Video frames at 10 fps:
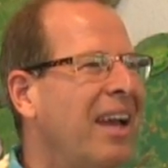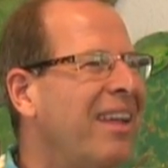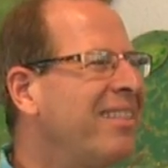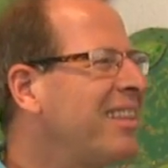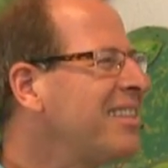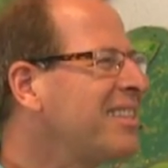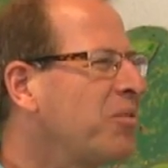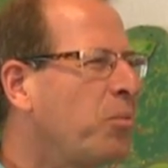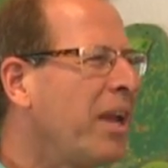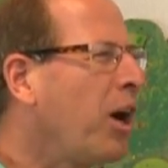And this,
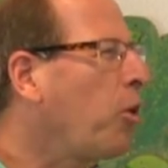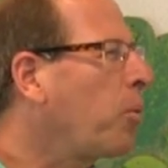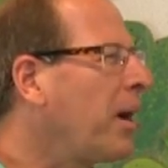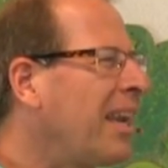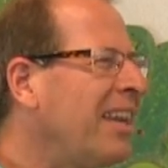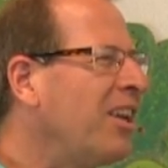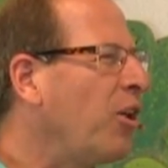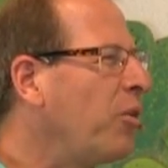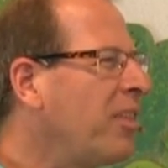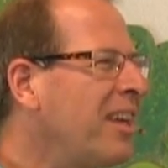we already
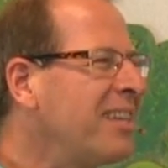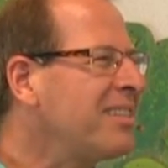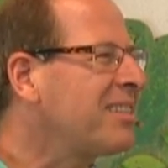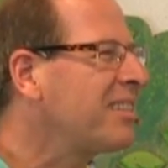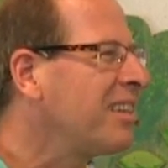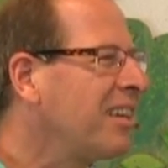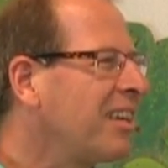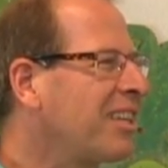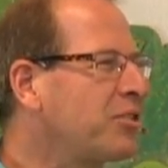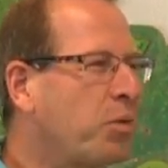know this
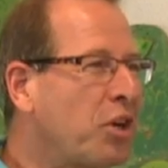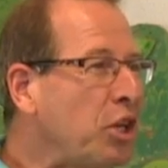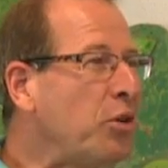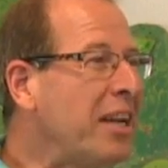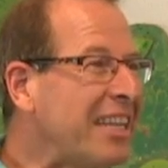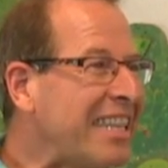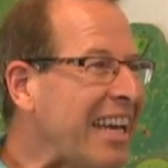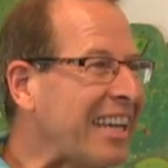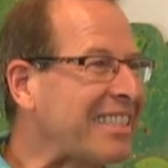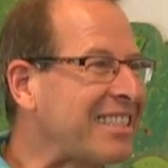because we're
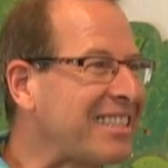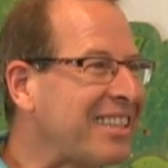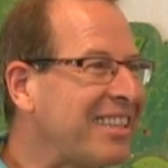unitics.